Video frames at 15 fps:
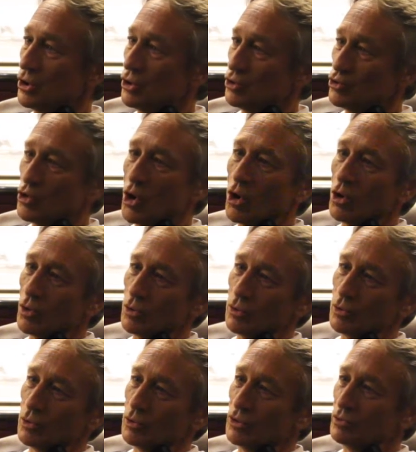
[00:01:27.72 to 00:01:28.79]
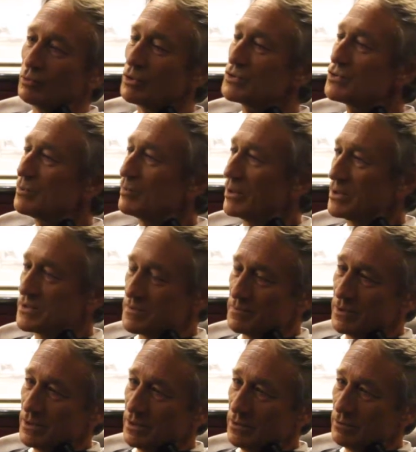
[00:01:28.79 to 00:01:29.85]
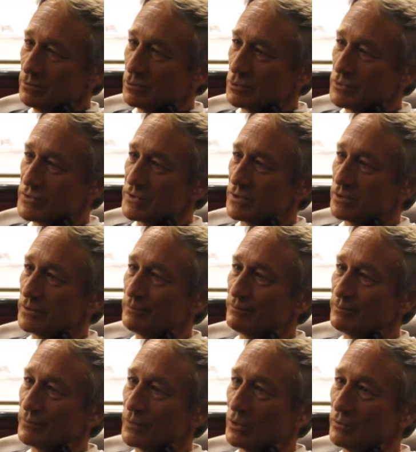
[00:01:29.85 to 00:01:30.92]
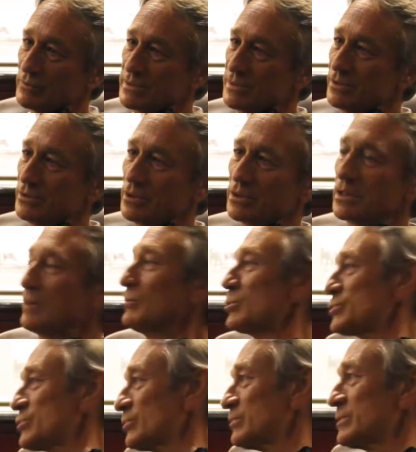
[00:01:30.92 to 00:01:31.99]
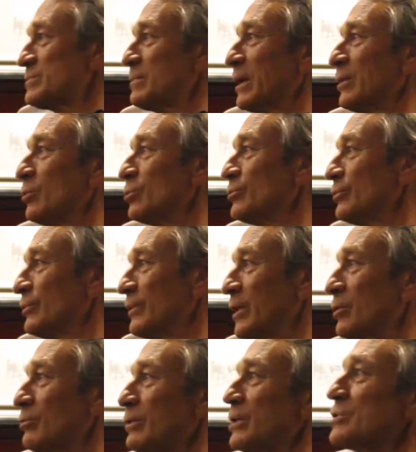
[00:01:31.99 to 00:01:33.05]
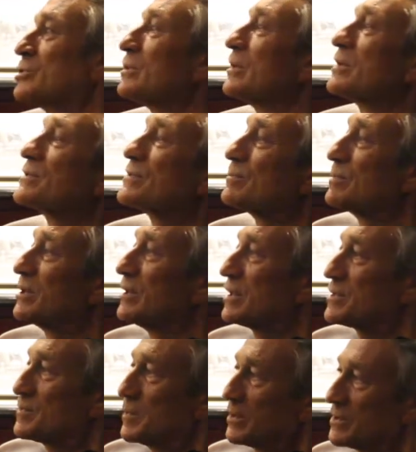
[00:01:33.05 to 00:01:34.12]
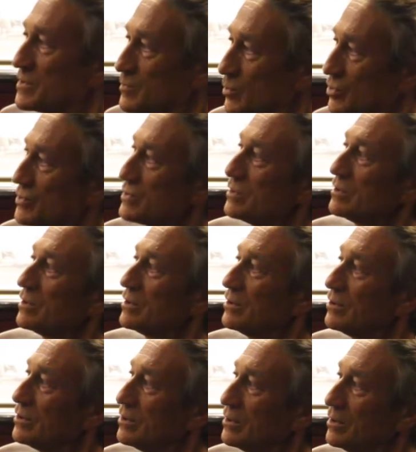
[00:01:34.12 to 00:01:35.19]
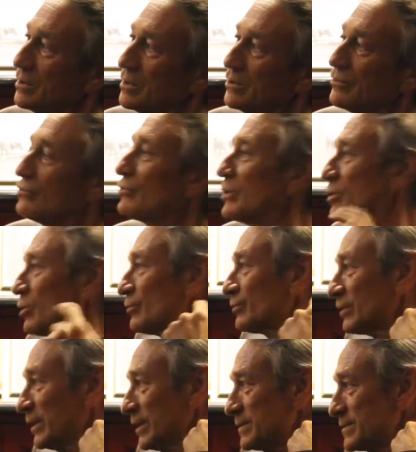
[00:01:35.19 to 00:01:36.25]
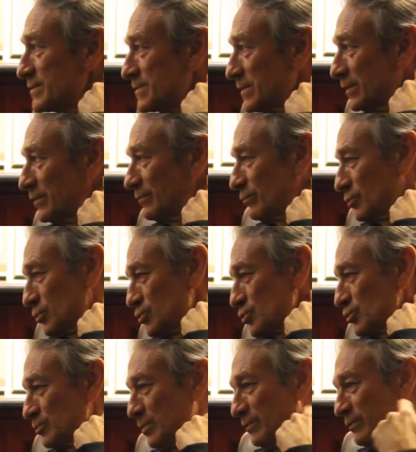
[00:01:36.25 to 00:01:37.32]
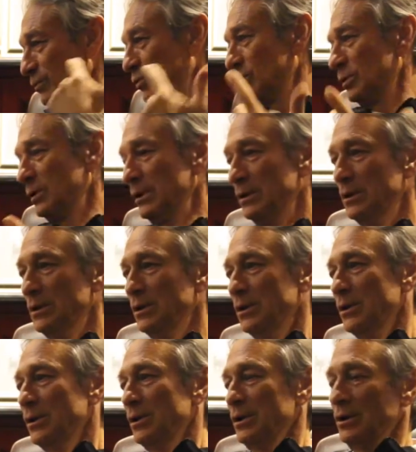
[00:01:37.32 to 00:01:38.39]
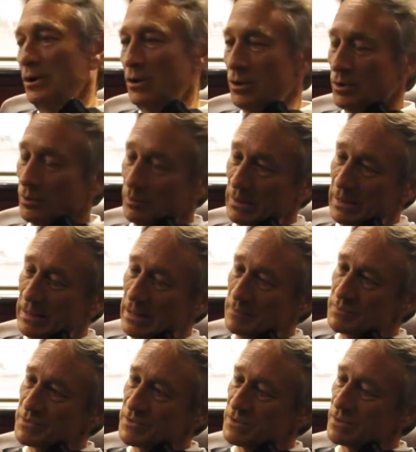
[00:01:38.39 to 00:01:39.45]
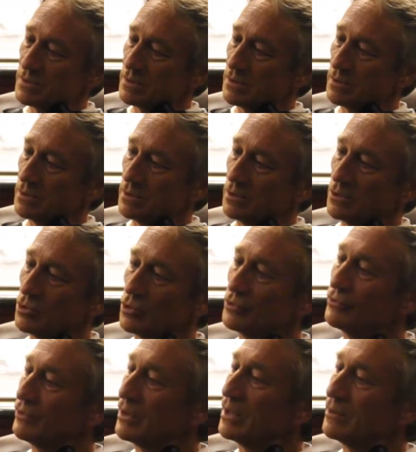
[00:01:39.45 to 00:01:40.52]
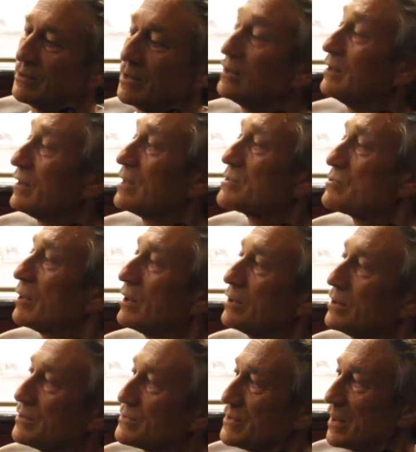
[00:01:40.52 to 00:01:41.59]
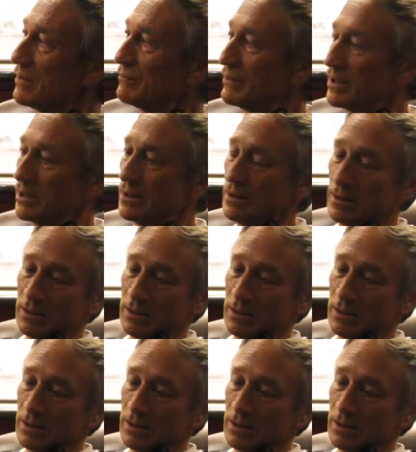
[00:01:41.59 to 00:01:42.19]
No, it won't surprise me because um, obviously I can also with my own decoration as a being experienced person in, uh, in three continents and coached before uh, big clubs uh, in continent and as well in South Africa.